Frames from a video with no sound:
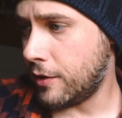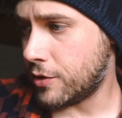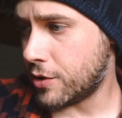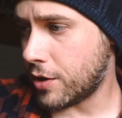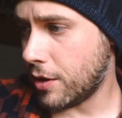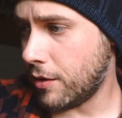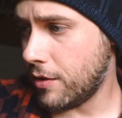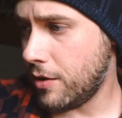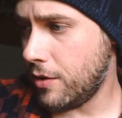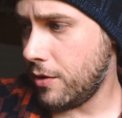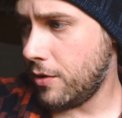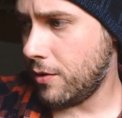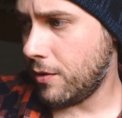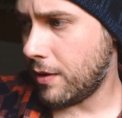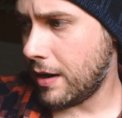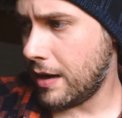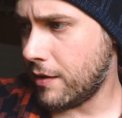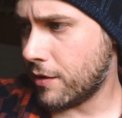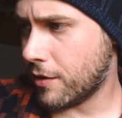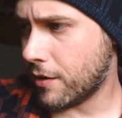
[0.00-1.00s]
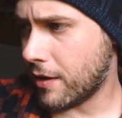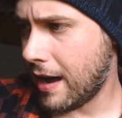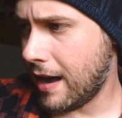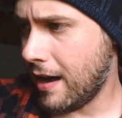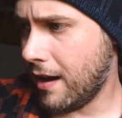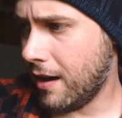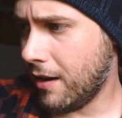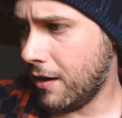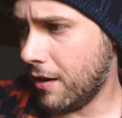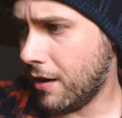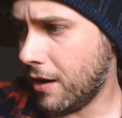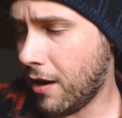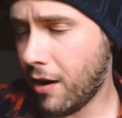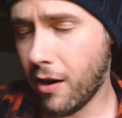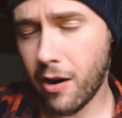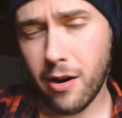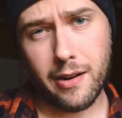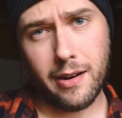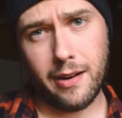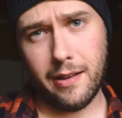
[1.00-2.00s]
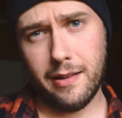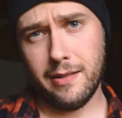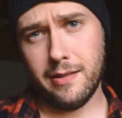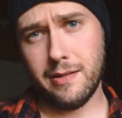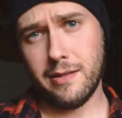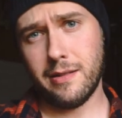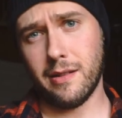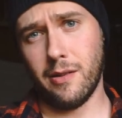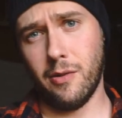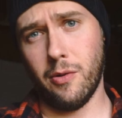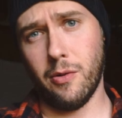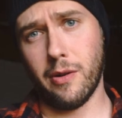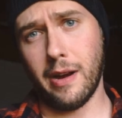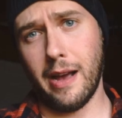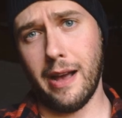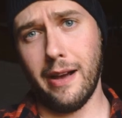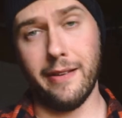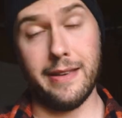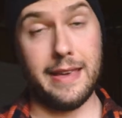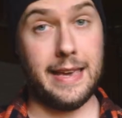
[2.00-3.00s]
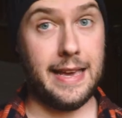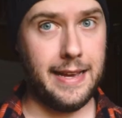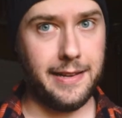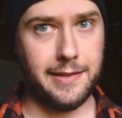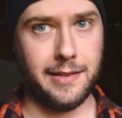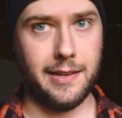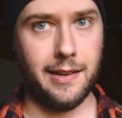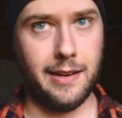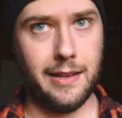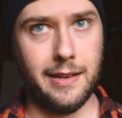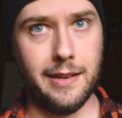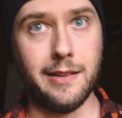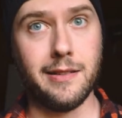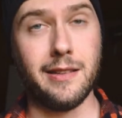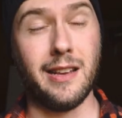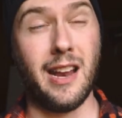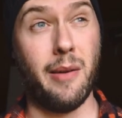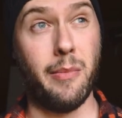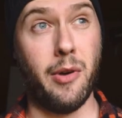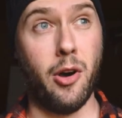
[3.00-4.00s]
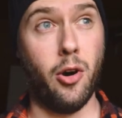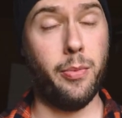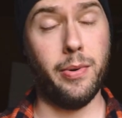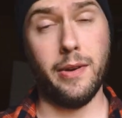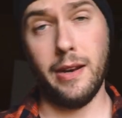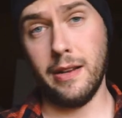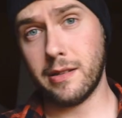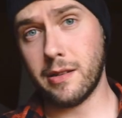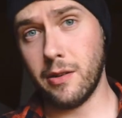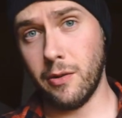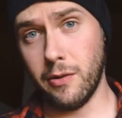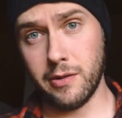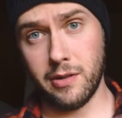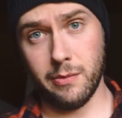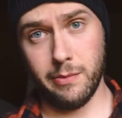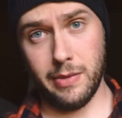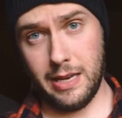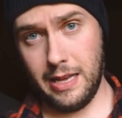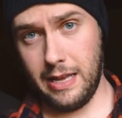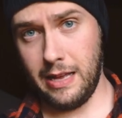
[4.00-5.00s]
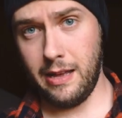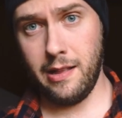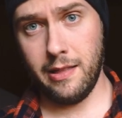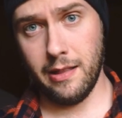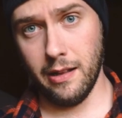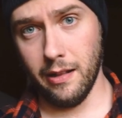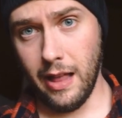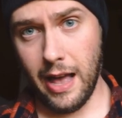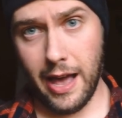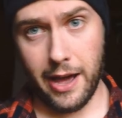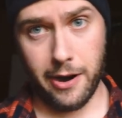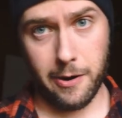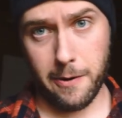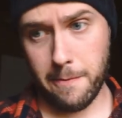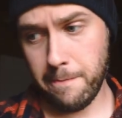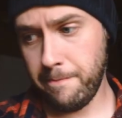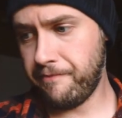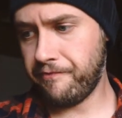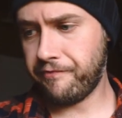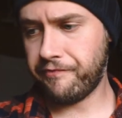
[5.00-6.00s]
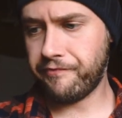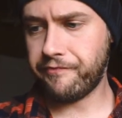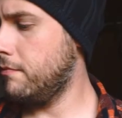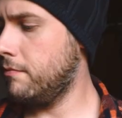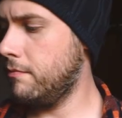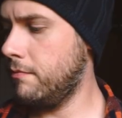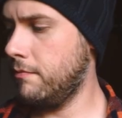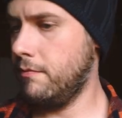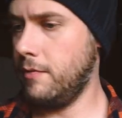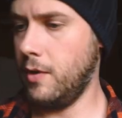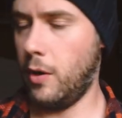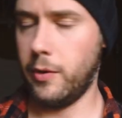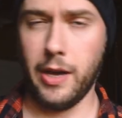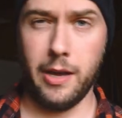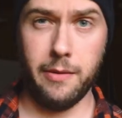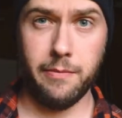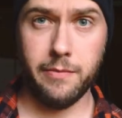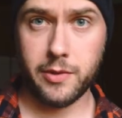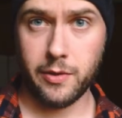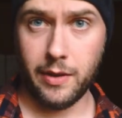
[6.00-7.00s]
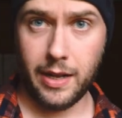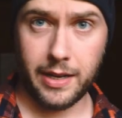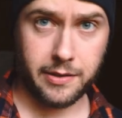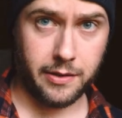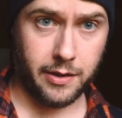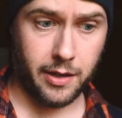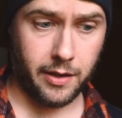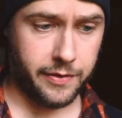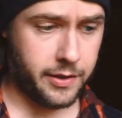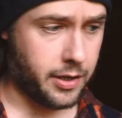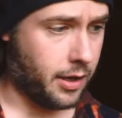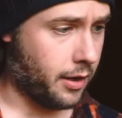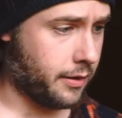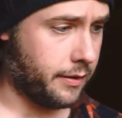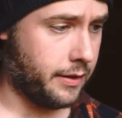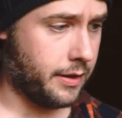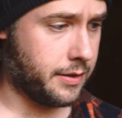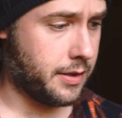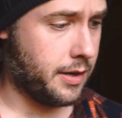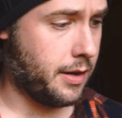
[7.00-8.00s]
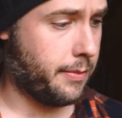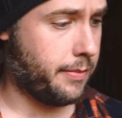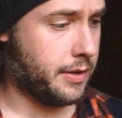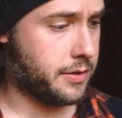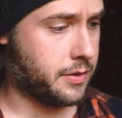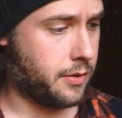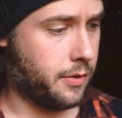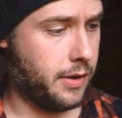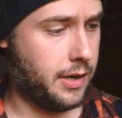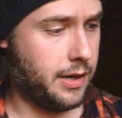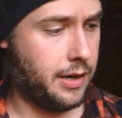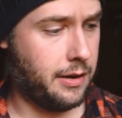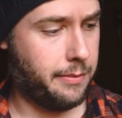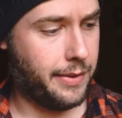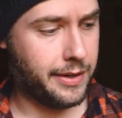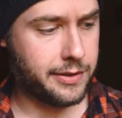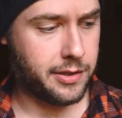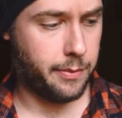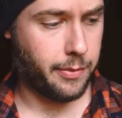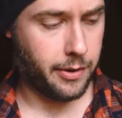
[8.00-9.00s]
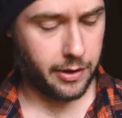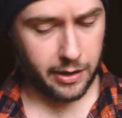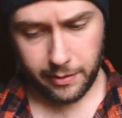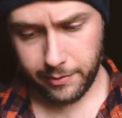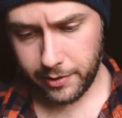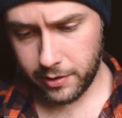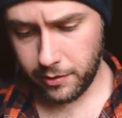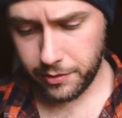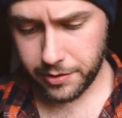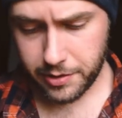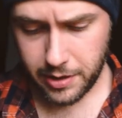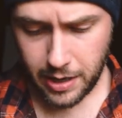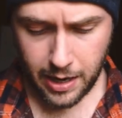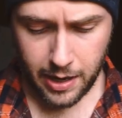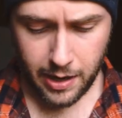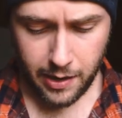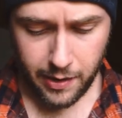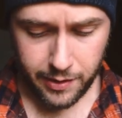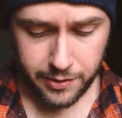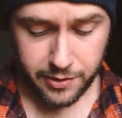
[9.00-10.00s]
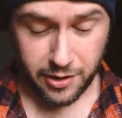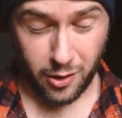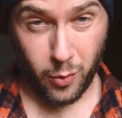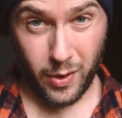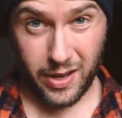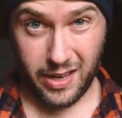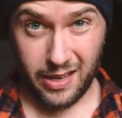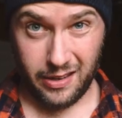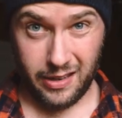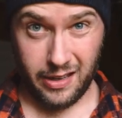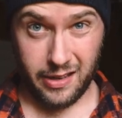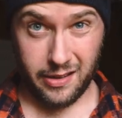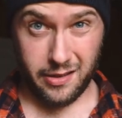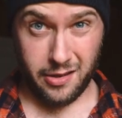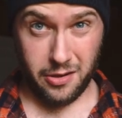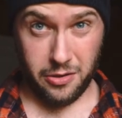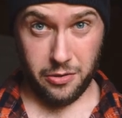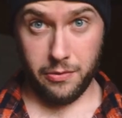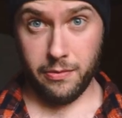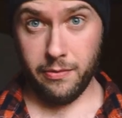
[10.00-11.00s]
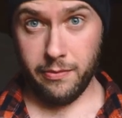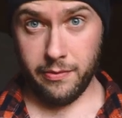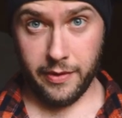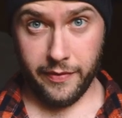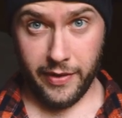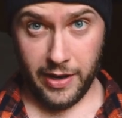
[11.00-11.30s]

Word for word: to show you either how hard it is or how easy it is, and I'm hoping it's going to be the latter. Okay, so that's enough talking this up. Let's go ahead and mix up our chemicals so we can get to